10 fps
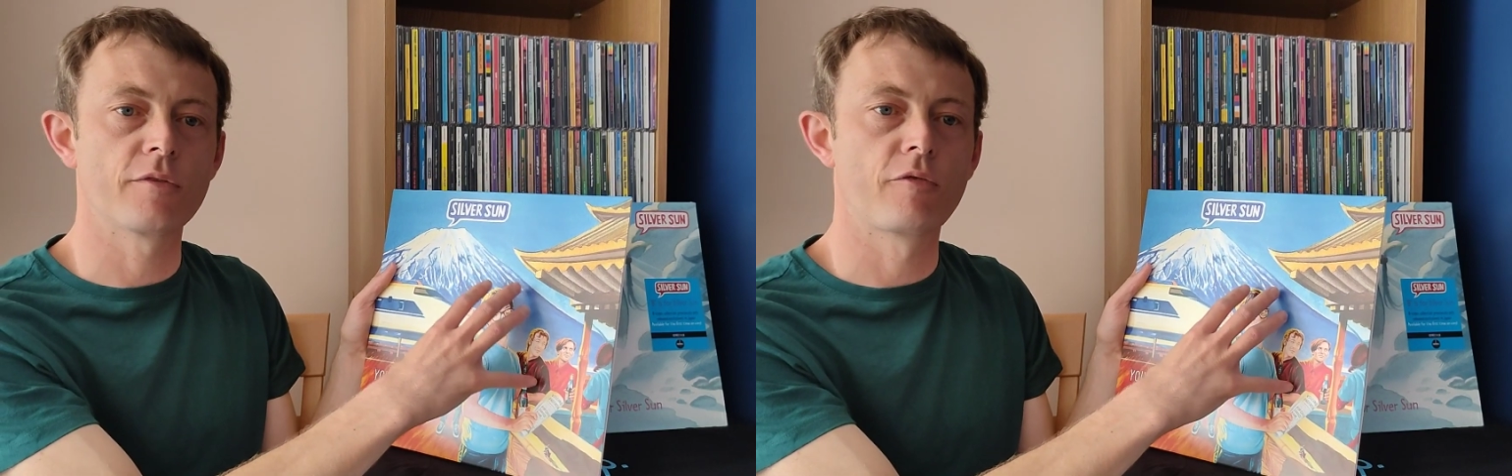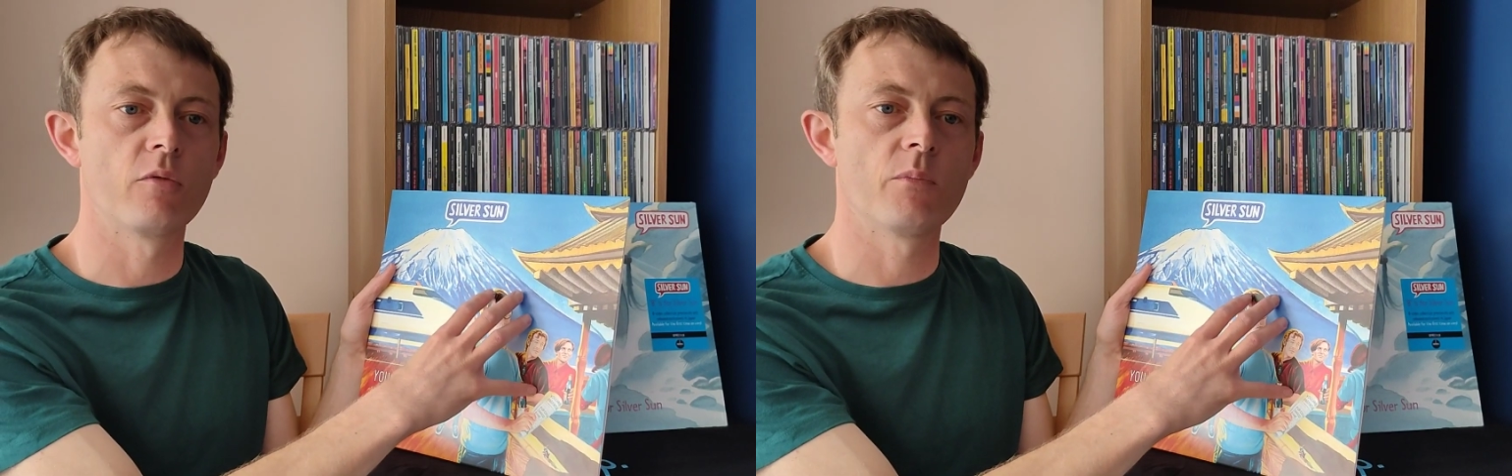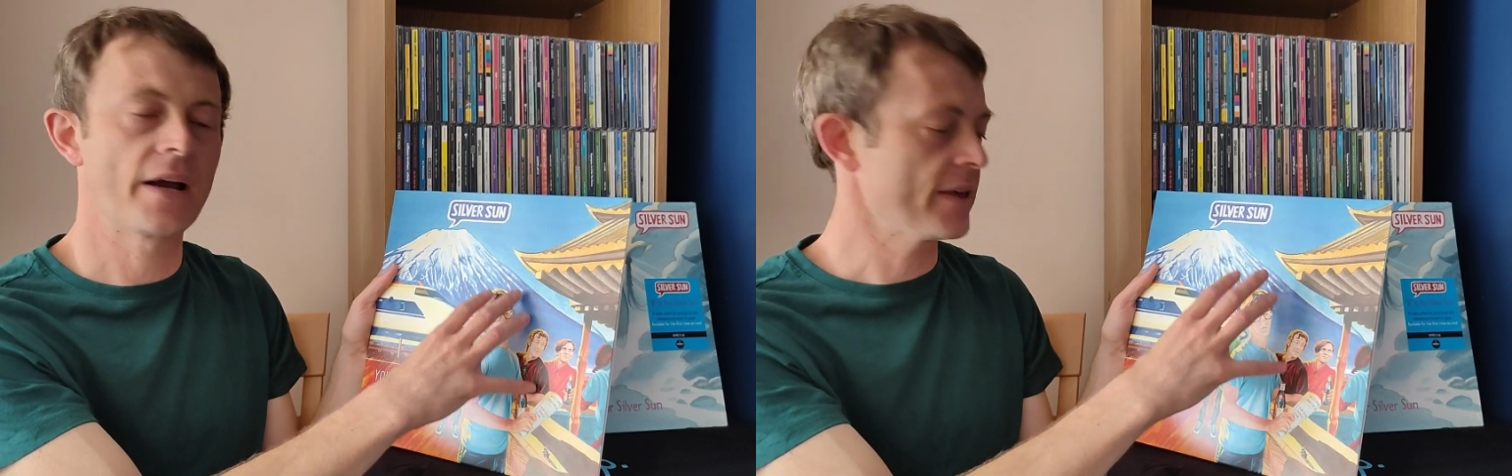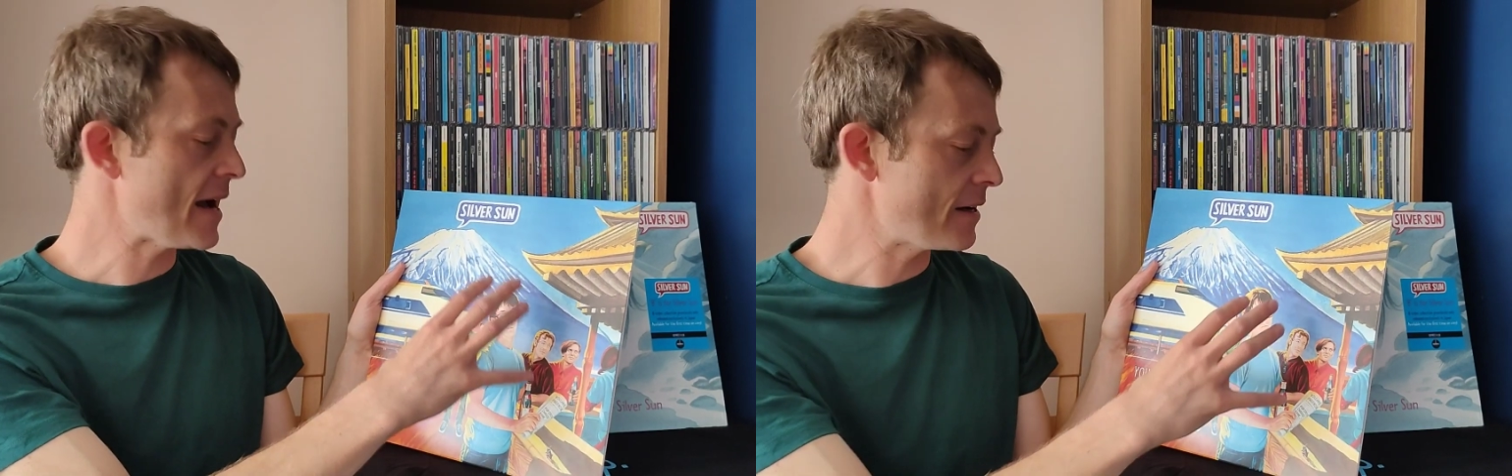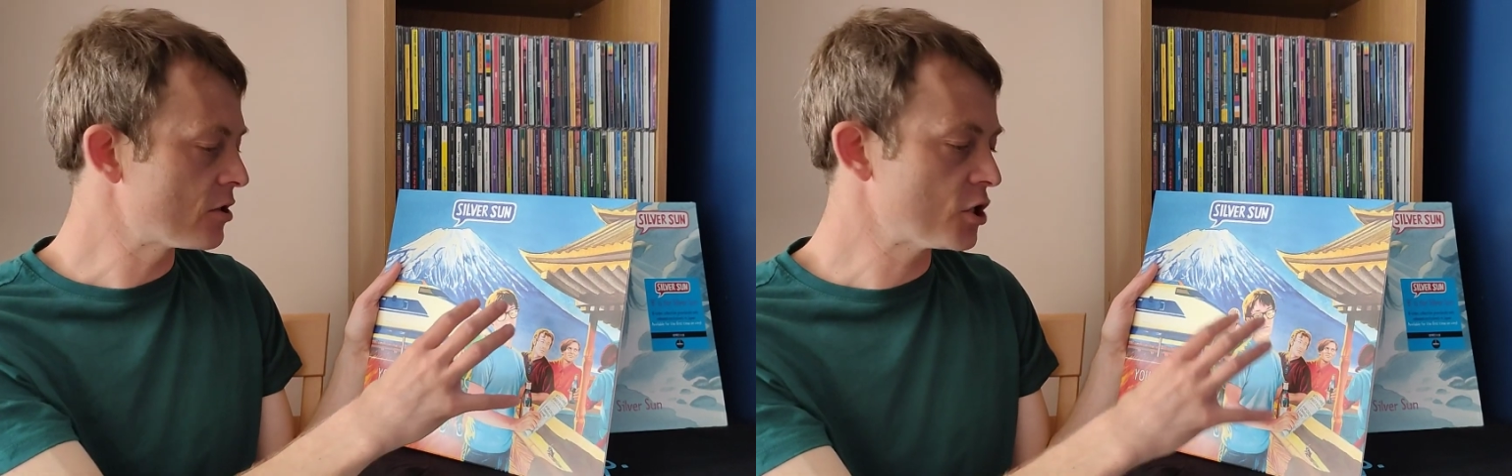front by the
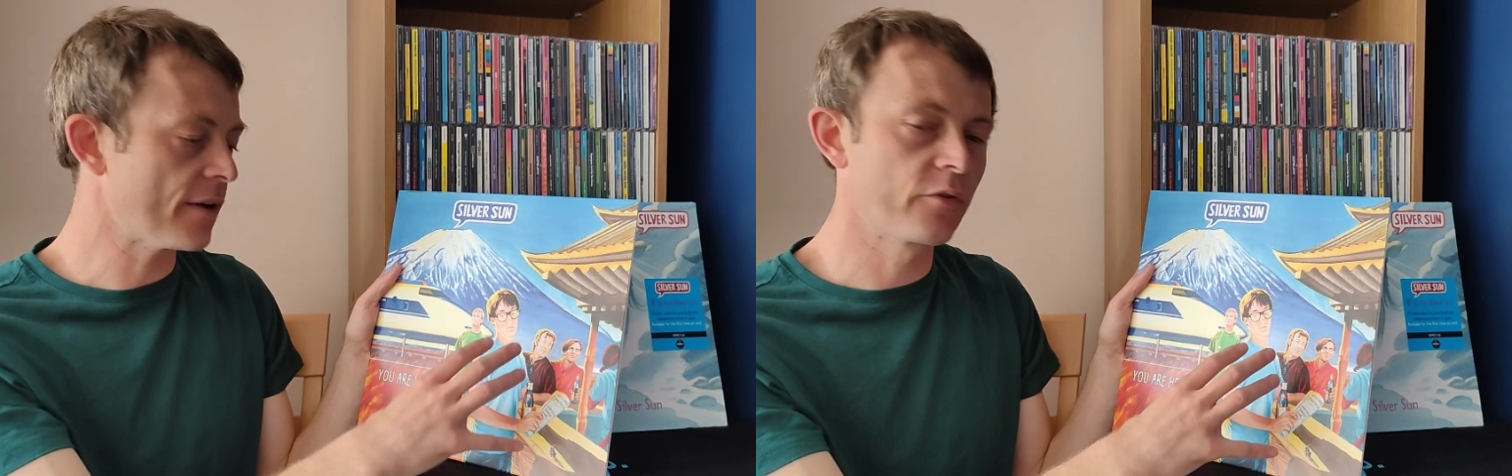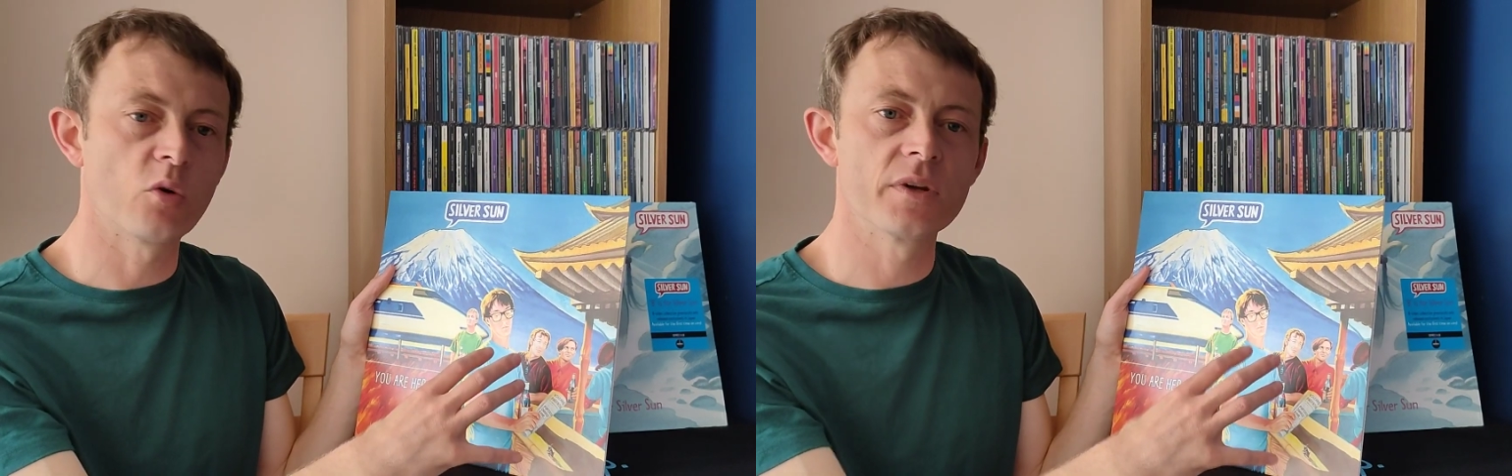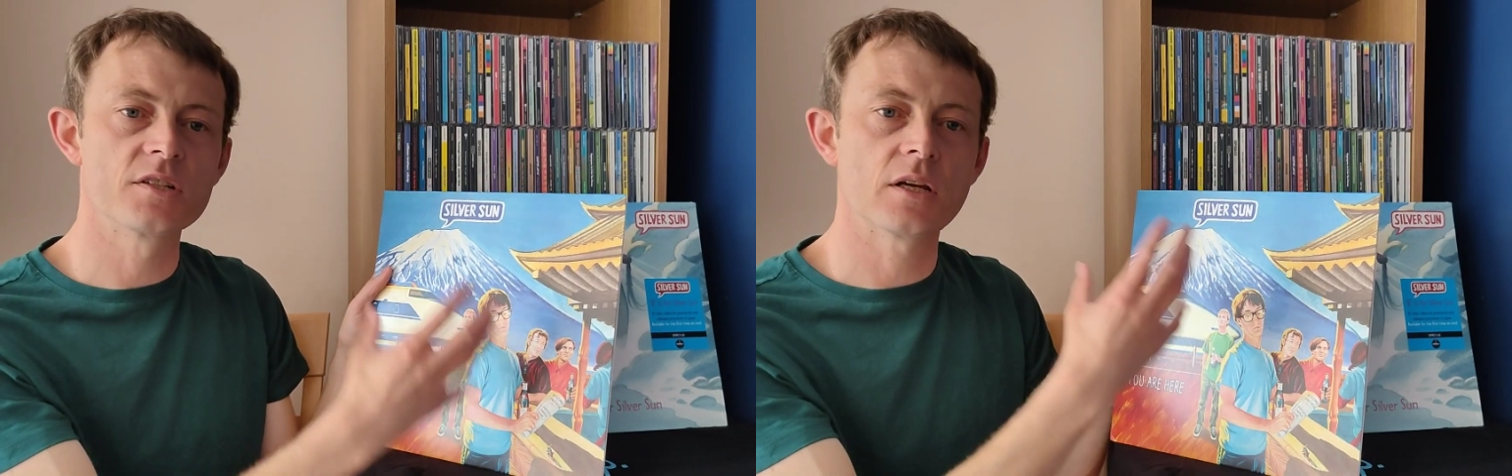artist Jeff Cummins.